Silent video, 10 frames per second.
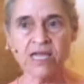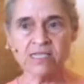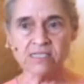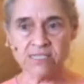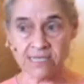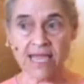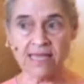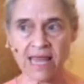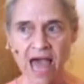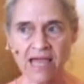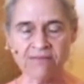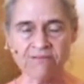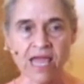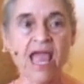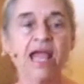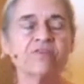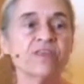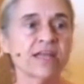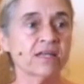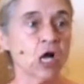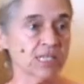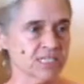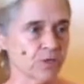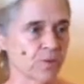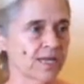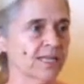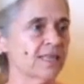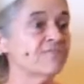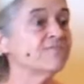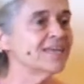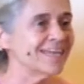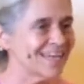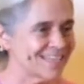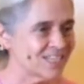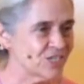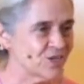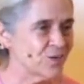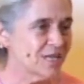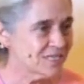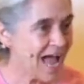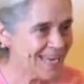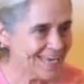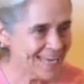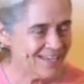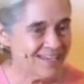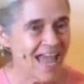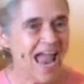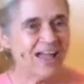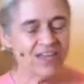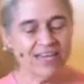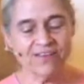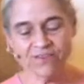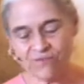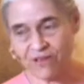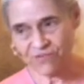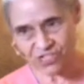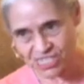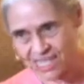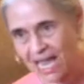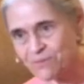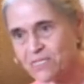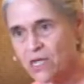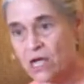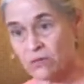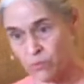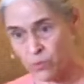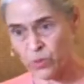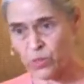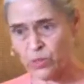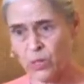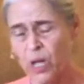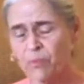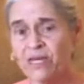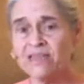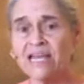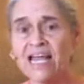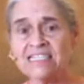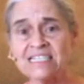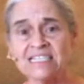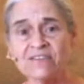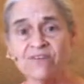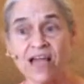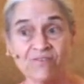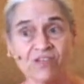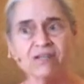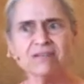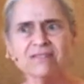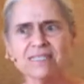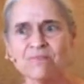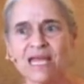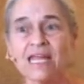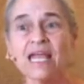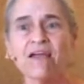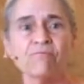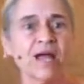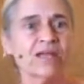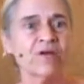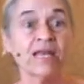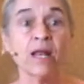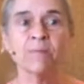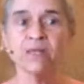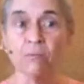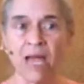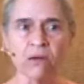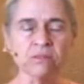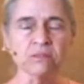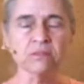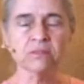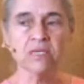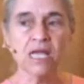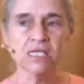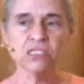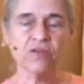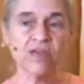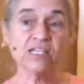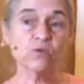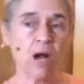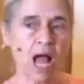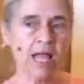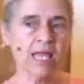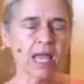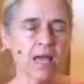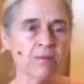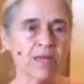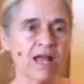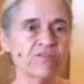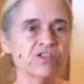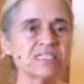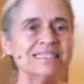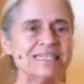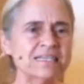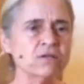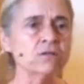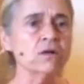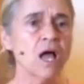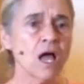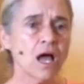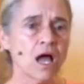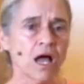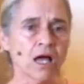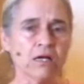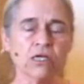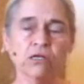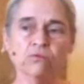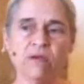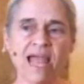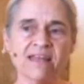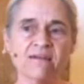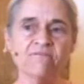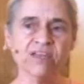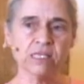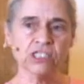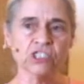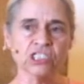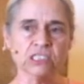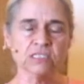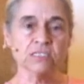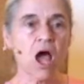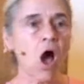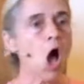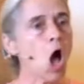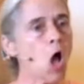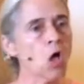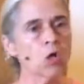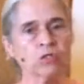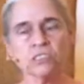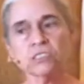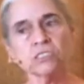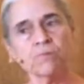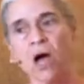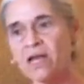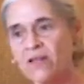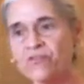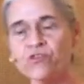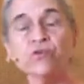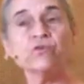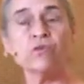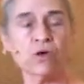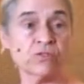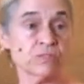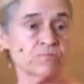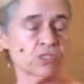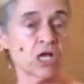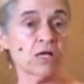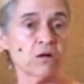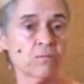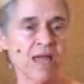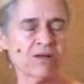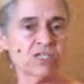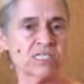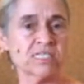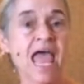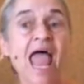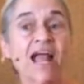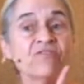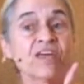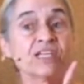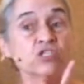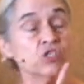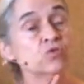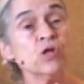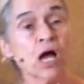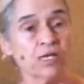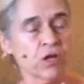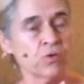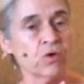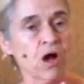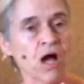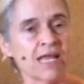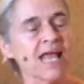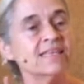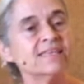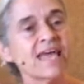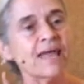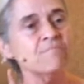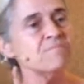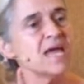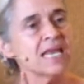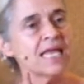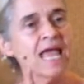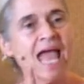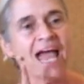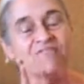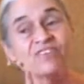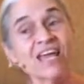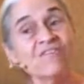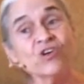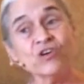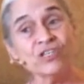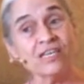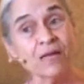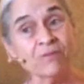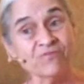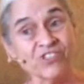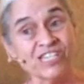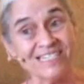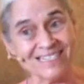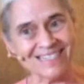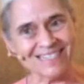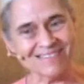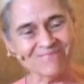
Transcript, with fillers: to stay alive. And then consequently, they flee into Thailand and they live in refugee camps along the border. But in the last 65 years, many have migrated up in the mountains. So that's where I am. And there's little uh, Karen villages all spotted through those jungle mountains, and they do not know God, and they, many, have never heard the name of Jesus.